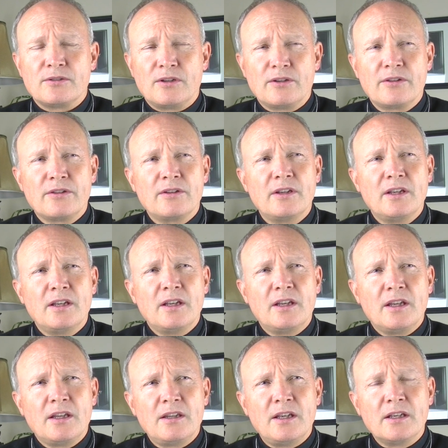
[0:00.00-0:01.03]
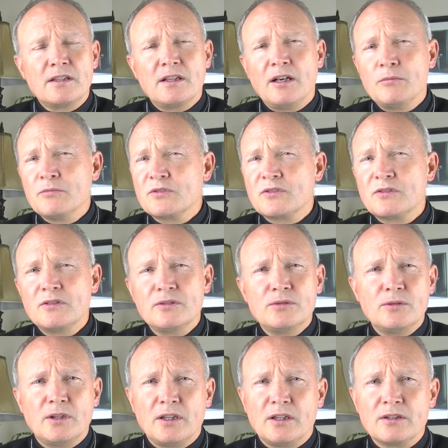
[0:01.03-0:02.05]
earth that comes
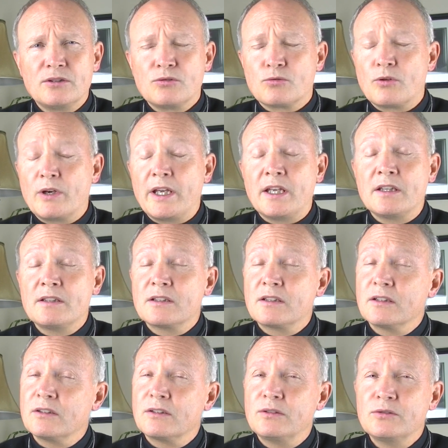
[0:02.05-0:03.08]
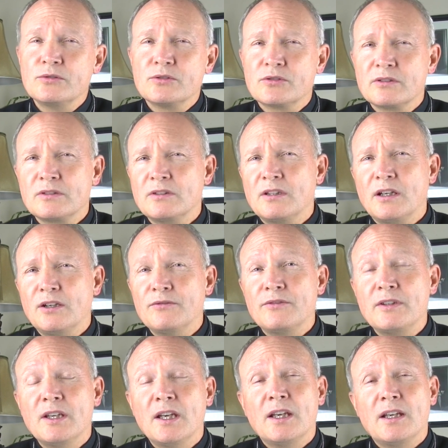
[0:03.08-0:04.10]
to a grand conclusion of